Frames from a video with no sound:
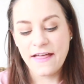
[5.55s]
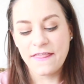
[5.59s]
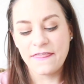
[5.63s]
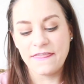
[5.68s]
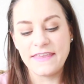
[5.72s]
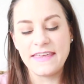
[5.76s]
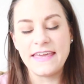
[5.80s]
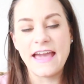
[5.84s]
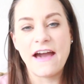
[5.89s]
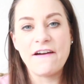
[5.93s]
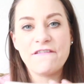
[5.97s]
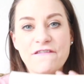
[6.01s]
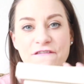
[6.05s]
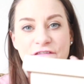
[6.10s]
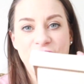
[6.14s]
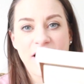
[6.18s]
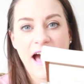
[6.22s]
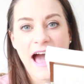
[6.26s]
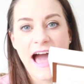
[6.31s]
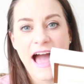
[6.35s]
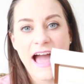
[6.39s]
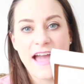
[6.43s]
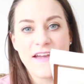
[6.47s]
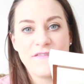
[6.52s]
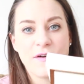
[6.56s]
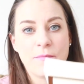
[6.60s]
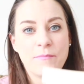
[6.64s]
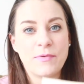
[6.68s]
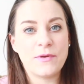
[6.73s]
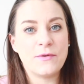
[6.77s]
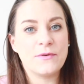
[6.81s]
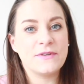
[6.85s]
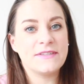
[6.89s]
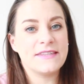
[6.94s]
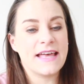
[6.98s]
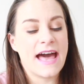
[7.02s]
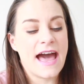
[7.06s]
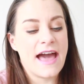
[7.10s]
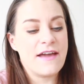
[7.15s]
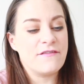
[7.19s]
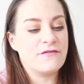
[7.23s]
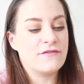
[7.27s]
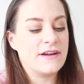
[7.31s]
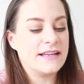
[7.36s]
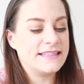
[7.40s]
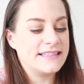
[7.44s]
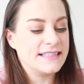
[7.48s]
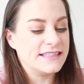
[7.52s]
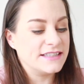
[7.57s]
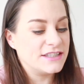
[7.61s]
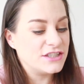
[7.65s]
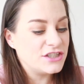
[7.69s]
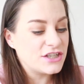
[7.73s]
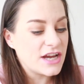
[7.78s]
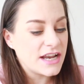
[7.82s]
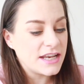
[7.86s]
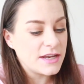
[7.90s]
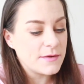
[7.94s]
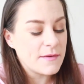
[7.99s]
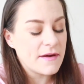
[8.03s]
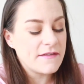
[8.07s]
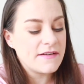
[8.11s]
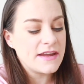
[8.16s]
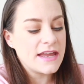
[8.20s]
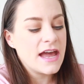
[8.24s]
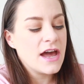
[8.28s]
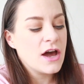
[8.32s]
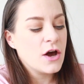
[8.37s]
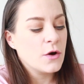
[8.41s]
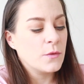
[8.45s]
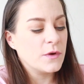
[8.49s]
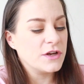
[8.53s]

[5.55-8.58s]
the 5 books that I've read since January,